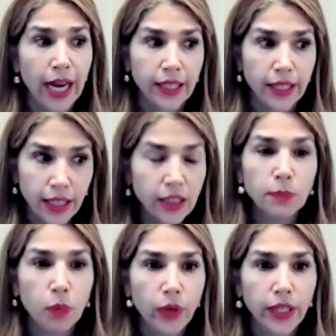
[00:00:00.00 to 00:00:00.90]
At this
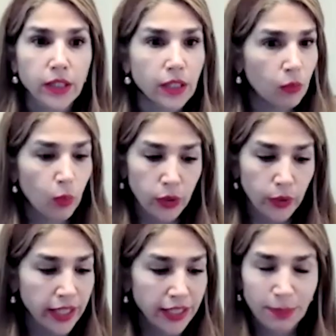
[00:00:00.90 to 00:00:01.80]
point, whether
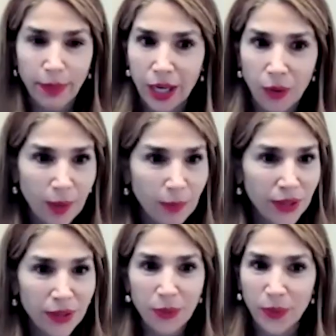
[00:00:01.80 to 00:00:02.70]
it's my
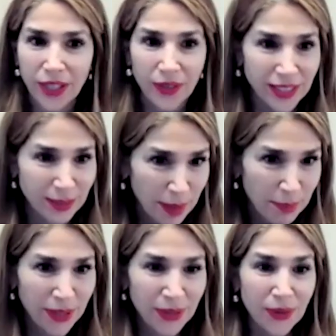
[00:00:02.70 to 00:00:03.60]
grandmother, whether it's my
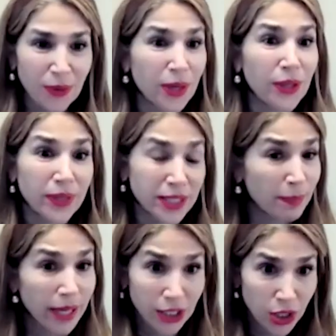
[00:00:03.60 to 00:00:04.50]
mother, or whether it's
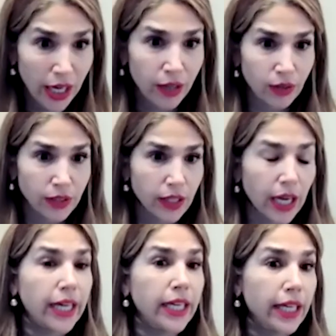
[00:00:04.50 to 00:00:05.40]
my child,
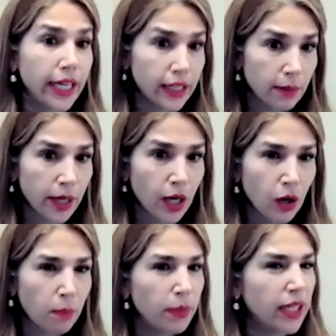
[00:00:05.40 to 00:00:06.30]
I need to get them
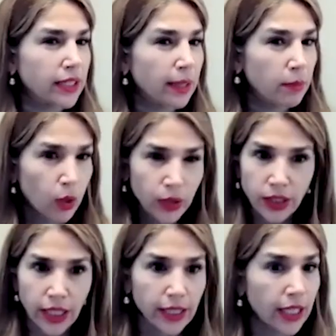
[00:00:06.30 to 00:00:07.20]
help because I'm
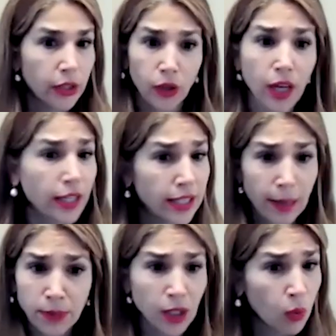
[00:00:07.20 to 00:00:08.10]
noticing that they're not
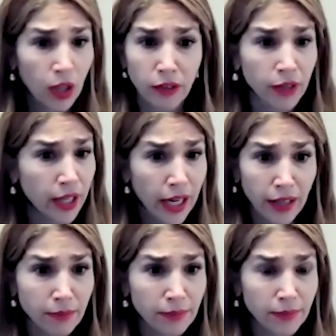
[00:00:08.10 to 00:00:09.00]
adapting well every day.